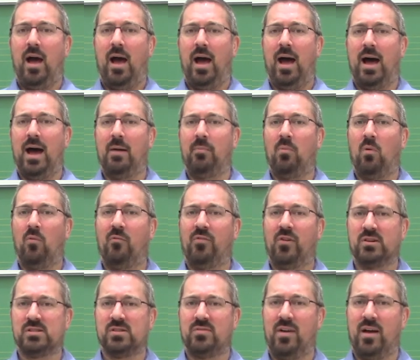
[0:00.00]
Um,
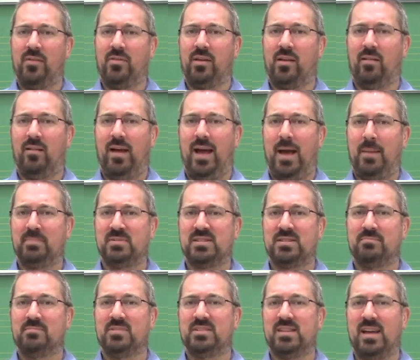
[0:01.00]
first of all, the collapse,
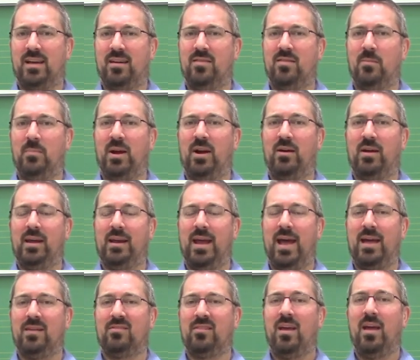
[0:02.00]
second, the
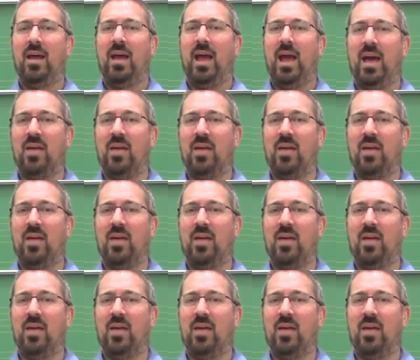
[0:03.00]
marionette,